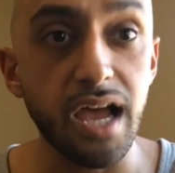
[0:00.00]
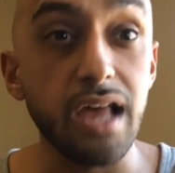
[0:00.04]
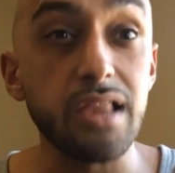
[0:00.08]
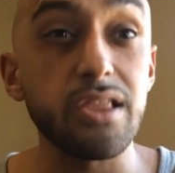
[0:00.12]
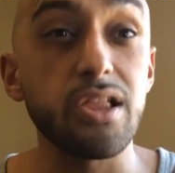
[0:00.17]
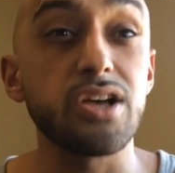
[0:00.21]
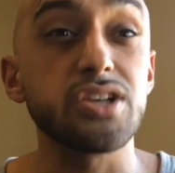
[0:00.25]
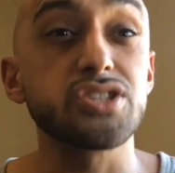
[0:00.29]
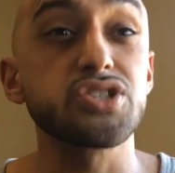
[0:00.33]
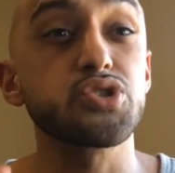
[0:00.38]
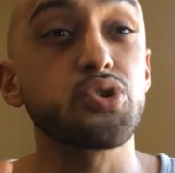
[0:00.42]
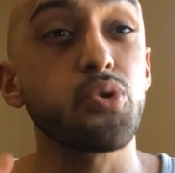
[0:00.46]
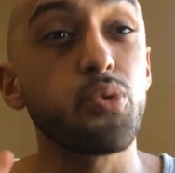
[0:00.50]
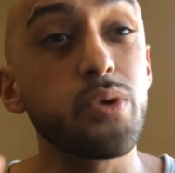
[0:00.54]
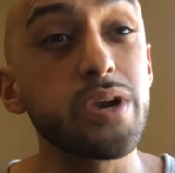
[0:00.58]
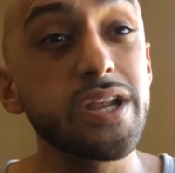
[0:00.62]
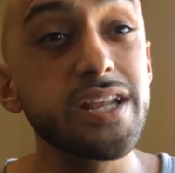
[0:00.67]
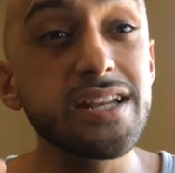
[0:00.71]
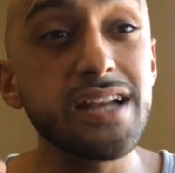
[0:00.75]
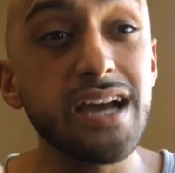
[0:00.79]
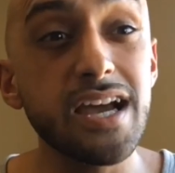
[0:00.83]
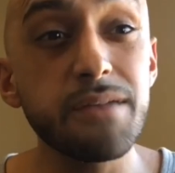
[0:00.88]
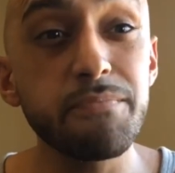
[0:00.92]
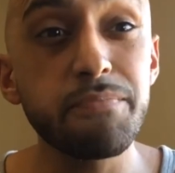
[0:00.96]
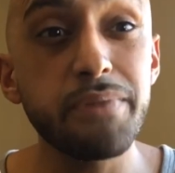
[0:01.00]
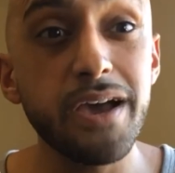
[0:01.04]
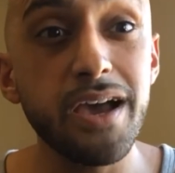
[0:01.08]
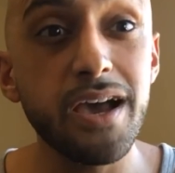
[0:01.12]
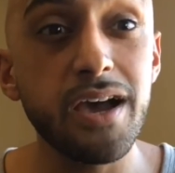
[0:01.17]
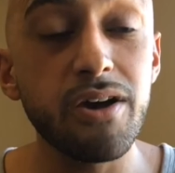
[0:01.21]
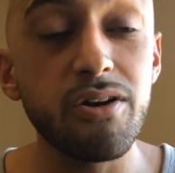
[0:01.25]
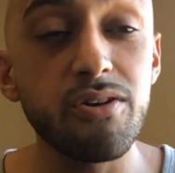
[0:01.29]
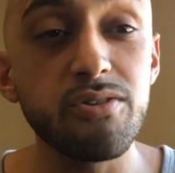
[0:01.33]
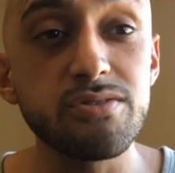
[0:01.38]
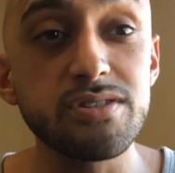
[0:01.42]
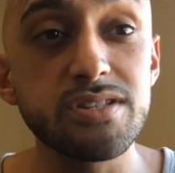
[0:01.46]
I lost twenty-nine
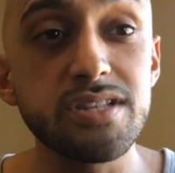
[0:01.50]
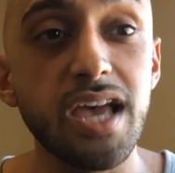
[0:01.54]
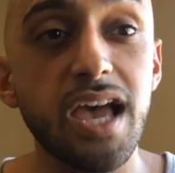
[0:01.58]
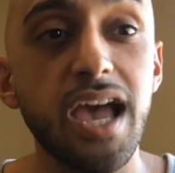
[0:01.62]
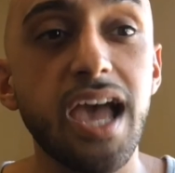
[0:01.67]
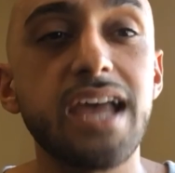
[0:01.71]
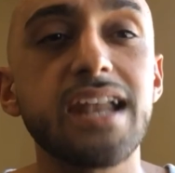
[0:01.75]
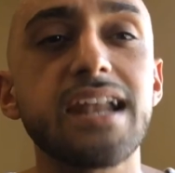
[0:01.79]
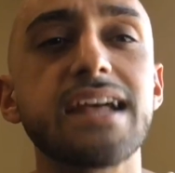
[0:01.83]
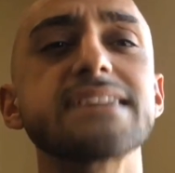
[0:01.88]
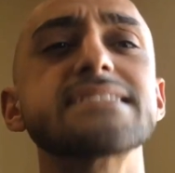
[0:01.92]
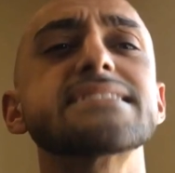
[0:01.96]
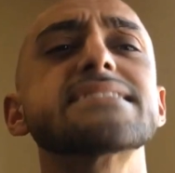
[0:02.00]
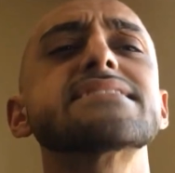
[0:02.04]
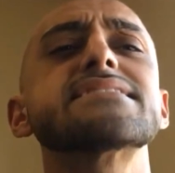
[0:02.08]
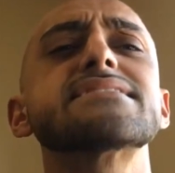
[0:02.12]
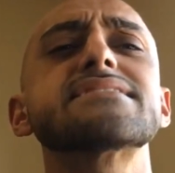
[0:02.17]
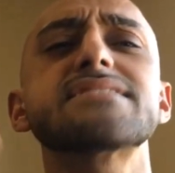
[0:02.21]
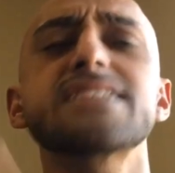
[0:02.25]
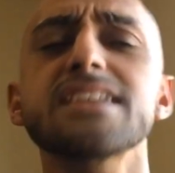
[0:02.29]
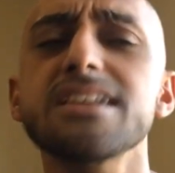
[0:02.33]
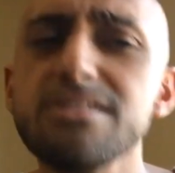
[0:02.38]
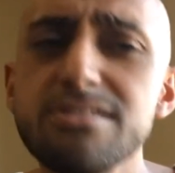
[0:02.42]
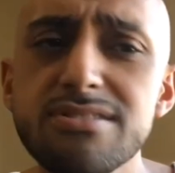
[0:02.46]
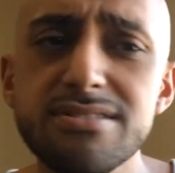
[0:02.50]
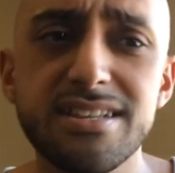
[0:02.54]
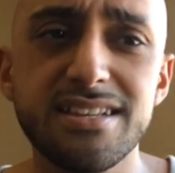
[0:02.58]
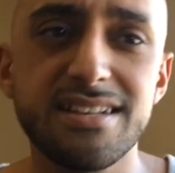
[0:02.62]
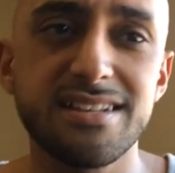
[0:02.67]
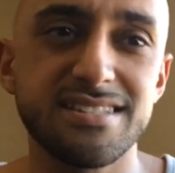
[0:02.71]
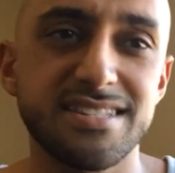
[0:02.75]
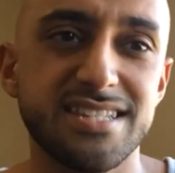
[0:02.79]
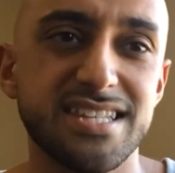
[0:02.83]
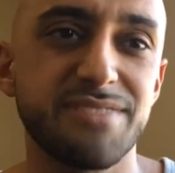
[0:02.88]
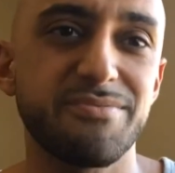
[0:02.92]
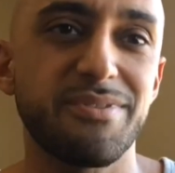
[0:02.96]
pounds and I still
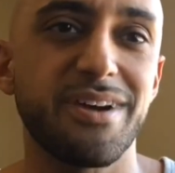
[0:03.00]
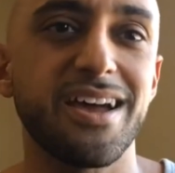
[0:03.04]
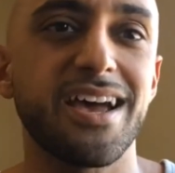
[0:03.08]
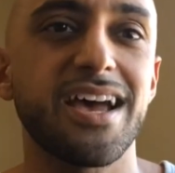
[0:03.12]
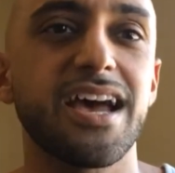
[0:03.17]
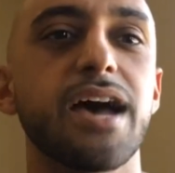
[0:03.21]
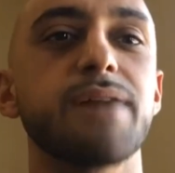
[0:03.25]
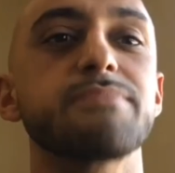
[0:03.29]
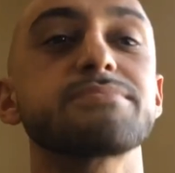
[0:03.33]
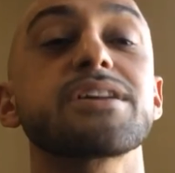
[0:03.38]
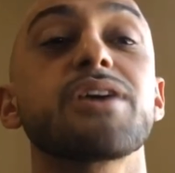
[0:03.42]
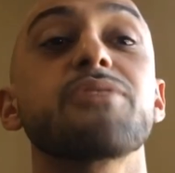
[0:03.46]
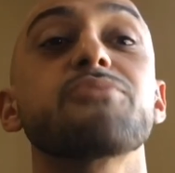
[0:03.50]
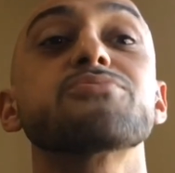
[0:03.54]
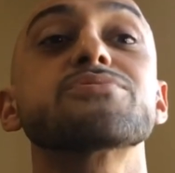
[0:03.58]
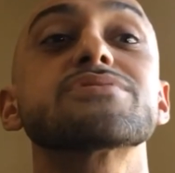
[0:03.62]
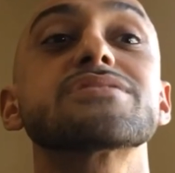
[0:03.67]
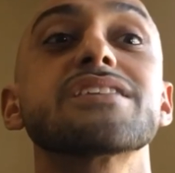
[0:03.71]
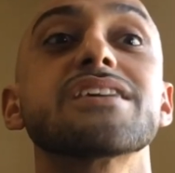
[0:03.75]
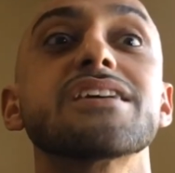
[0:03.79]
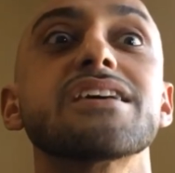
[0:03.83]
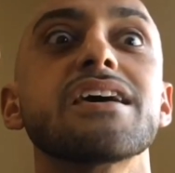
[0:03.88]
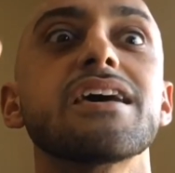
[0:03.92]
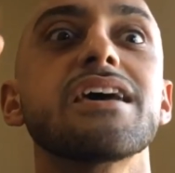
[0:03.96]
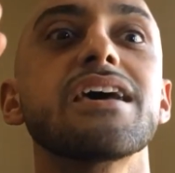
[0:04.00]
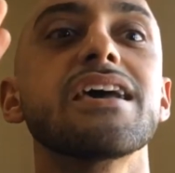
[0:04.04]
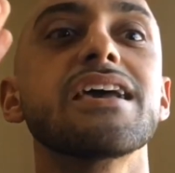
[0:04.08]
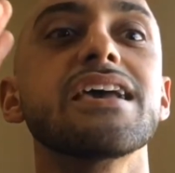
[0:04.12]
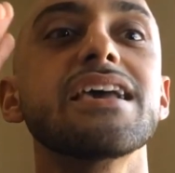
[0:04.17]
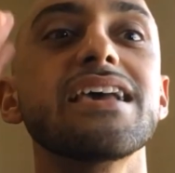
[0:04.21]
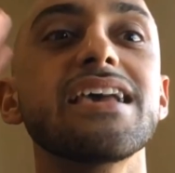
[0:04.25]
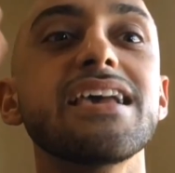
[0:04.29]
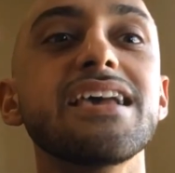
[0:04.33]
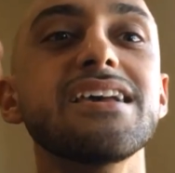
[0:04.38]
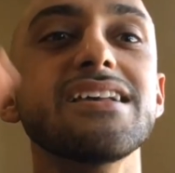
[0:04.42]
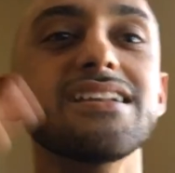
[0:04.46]
didn't see my abs. I was
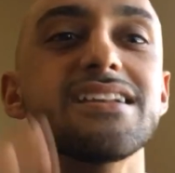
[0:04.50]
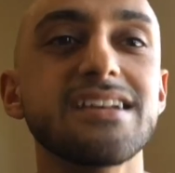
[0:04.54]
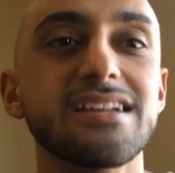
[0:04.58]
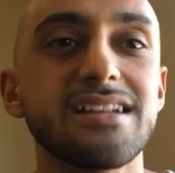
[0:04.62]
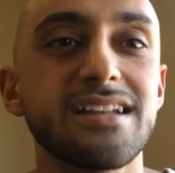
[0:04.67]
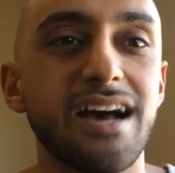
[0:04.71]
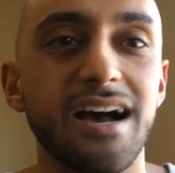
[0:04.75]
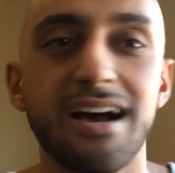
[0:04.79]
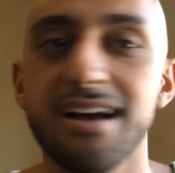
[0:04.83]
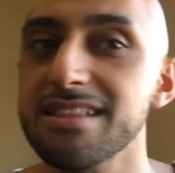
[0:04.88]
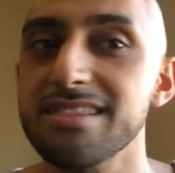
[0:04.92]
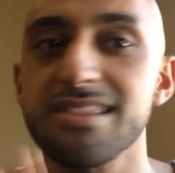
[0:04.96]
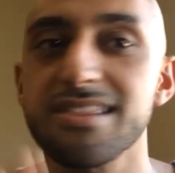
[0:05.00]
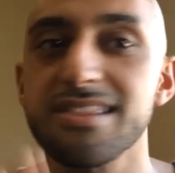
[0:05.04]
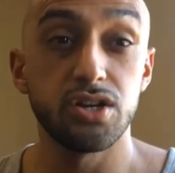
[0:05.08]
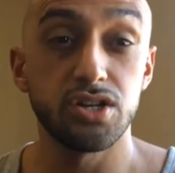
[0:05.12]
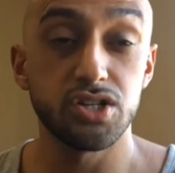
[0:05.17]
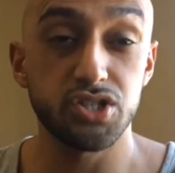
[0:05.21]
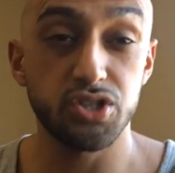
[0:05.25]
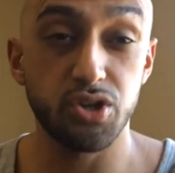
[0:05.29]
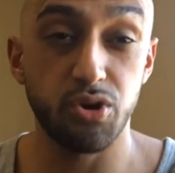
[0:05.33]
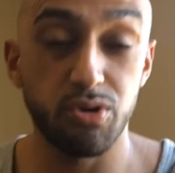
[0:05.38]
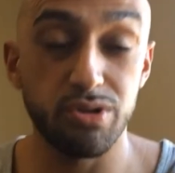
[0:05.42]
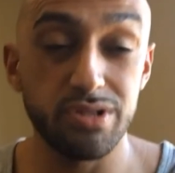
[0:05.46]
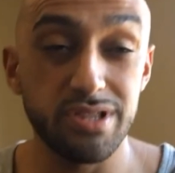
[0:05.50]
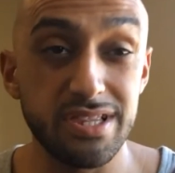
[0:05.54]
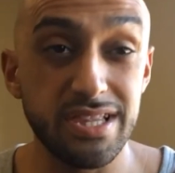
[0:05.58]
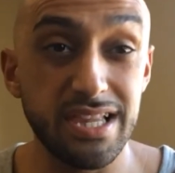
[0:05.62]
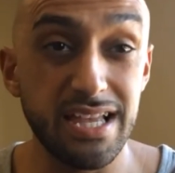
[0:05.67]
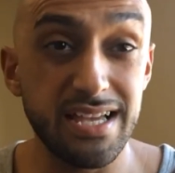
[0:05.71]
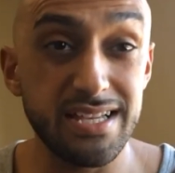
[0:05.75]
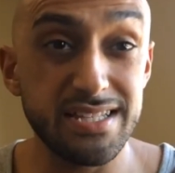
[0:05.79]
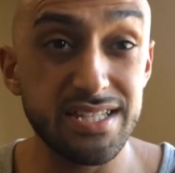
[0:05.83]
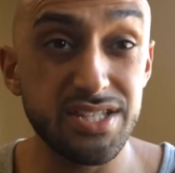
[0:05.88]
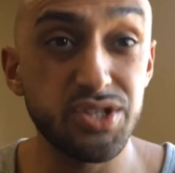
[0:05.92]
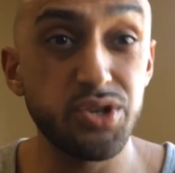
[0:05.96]
heated. I, so
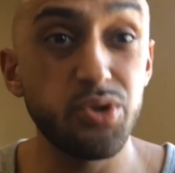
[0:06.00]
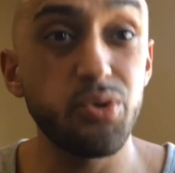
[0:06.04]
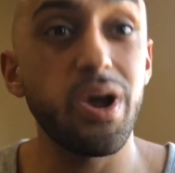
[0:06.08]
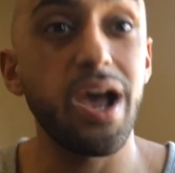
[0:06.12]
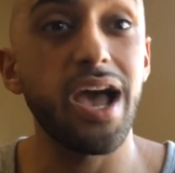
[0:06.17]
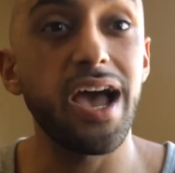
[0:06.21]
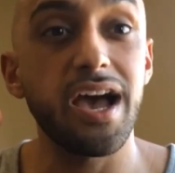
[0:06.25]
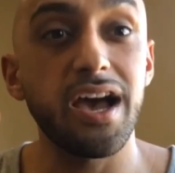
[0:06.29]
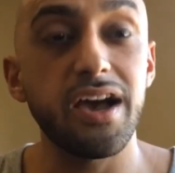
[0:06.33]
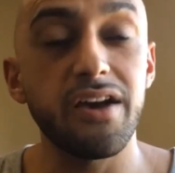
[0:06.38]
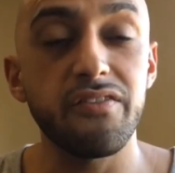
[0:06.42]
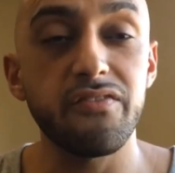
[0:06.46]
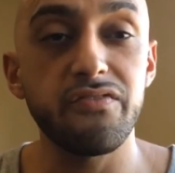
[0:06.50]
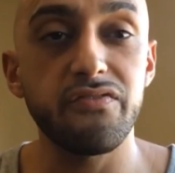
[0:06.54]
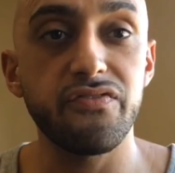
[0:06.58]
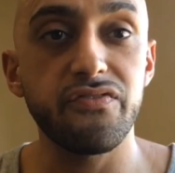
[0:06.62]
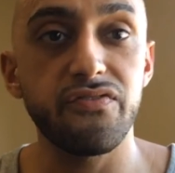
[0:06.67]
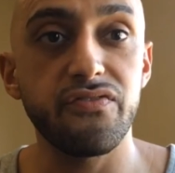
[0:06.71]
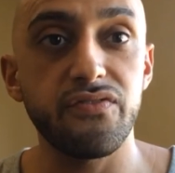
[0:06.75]
unless you have,